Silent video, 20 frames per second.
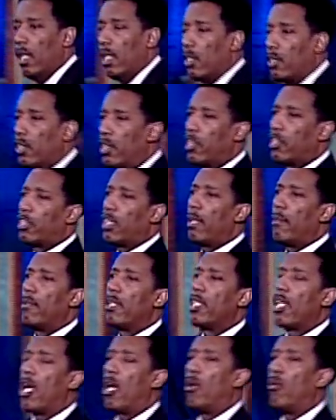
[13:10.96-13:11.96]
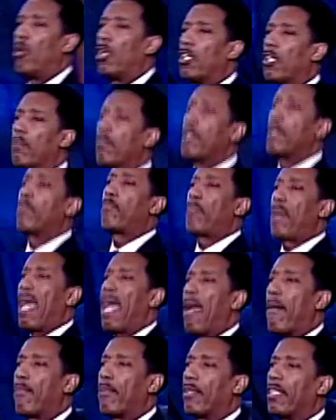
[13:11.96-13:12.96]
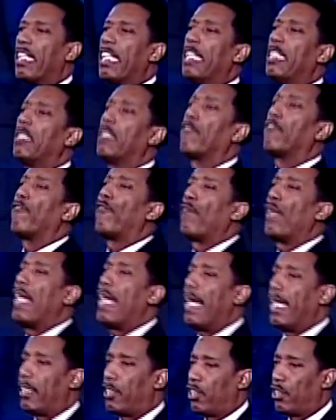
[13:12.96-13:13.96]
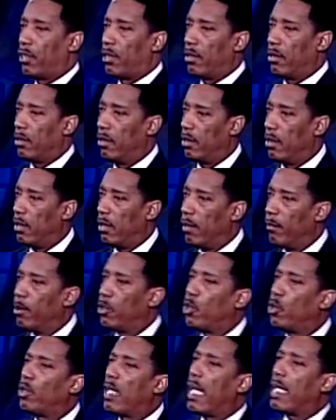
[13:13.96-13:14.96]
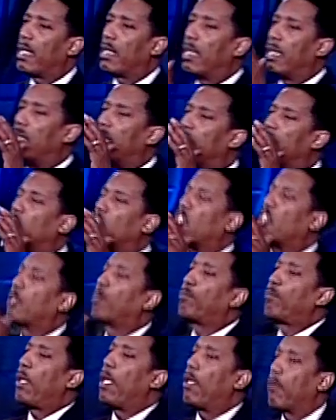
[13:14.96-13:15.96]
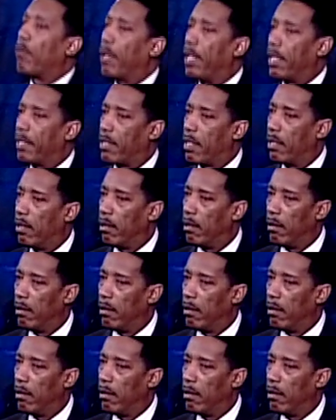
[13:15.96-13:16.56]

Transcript: See, some of y'all want to be pampered in the flesh, but you got to get in the spirit.